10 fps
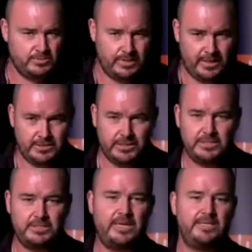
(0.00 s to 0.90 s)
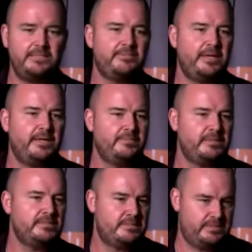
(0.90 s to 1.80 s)
while changing slides, my name
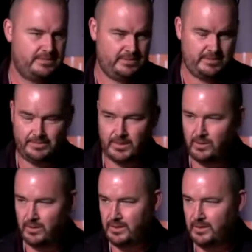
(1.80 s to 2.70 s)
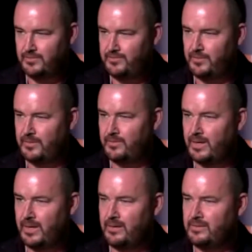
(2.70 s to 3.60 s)
is Eamon Coyne. I'm from
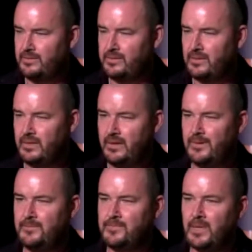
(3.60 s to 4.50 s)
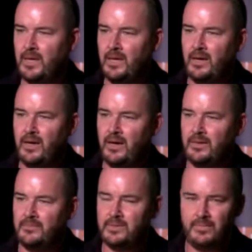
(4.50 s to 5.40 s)
Ireland.
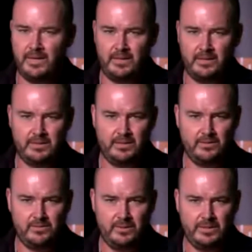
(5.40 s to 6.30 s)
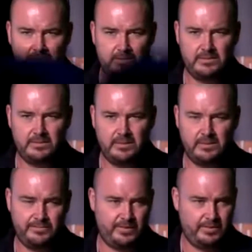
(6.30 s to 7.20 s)
I'm the MyHealth EU lead.
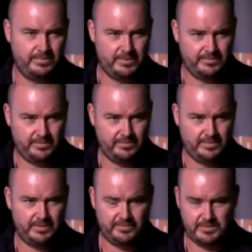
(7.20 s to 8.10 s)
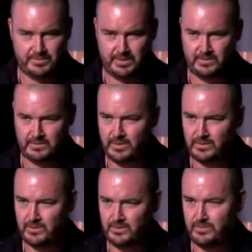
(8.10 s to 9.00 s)
You've heard a bit from the different speakers
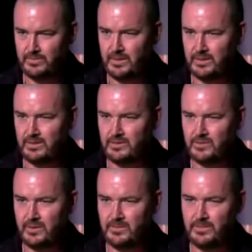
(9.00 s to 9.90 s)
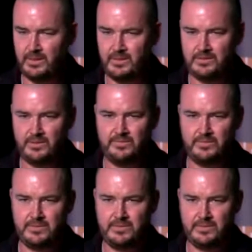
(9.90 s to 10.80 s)
about the European interoperability
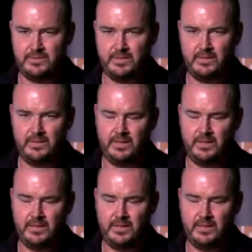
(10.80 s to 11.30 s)
services and the